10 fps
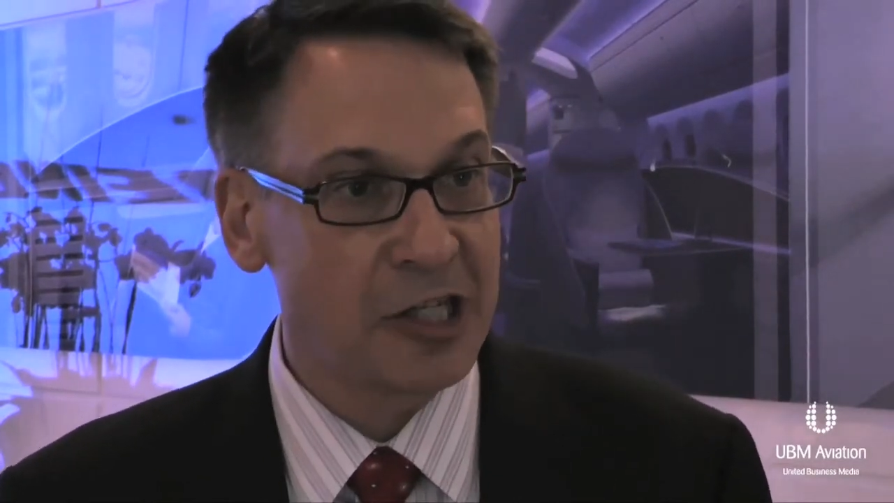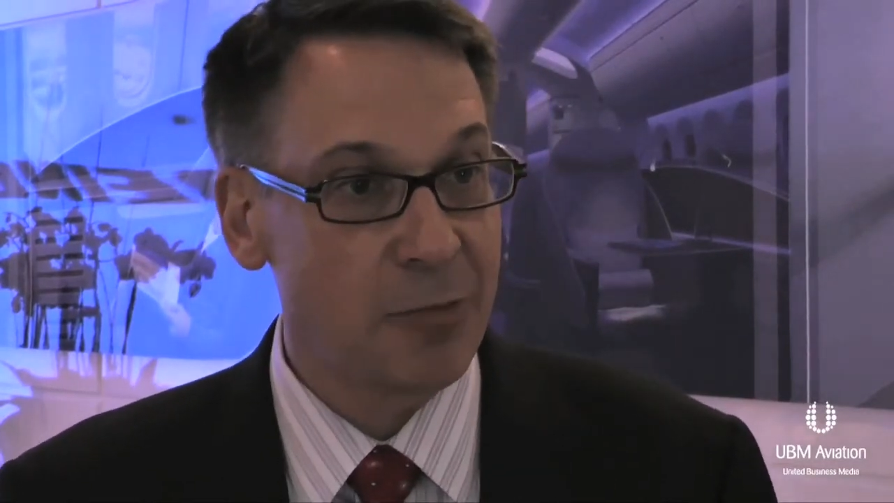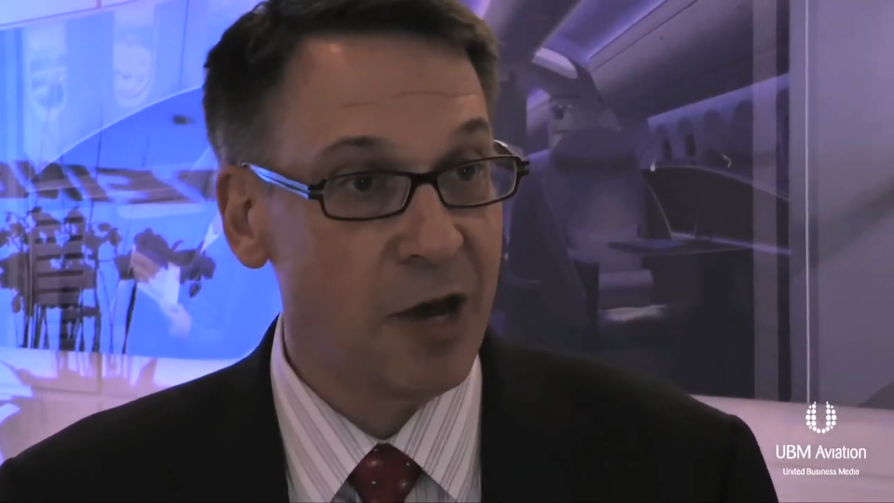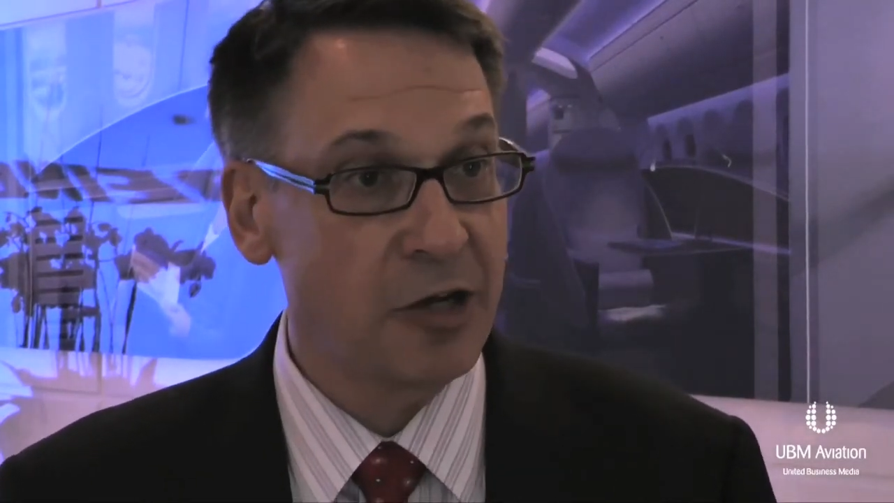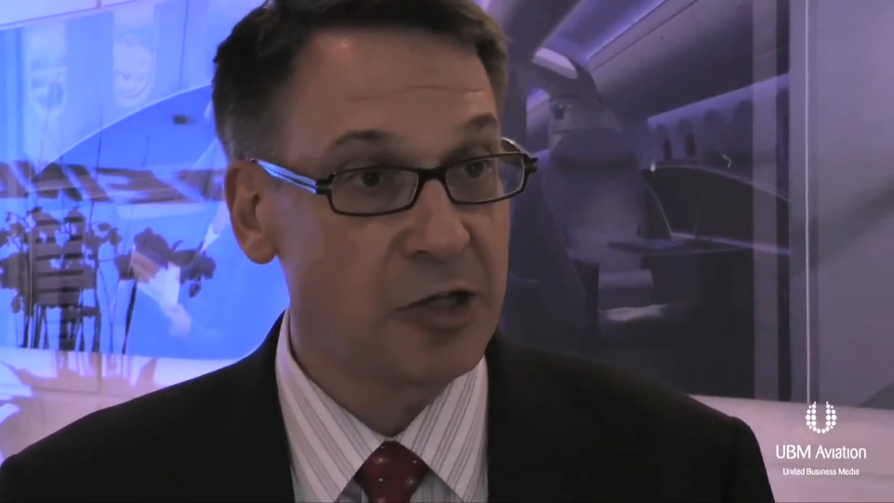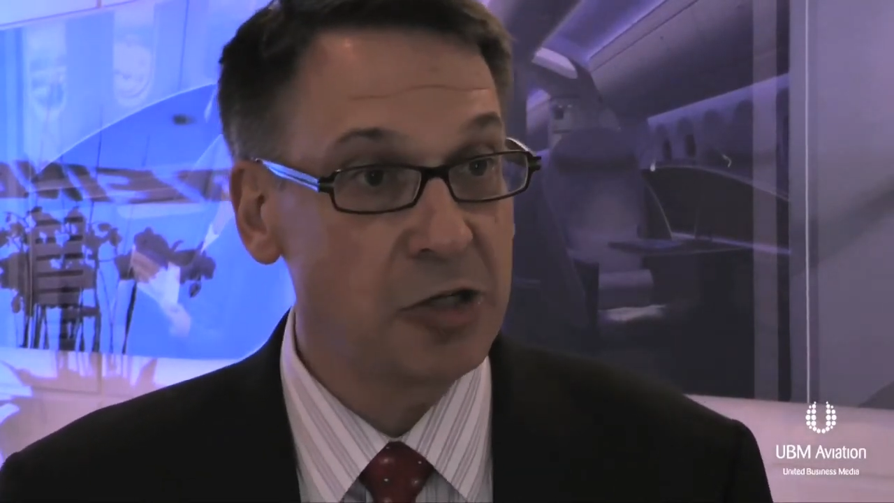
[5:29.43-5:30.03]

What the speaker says: it's about a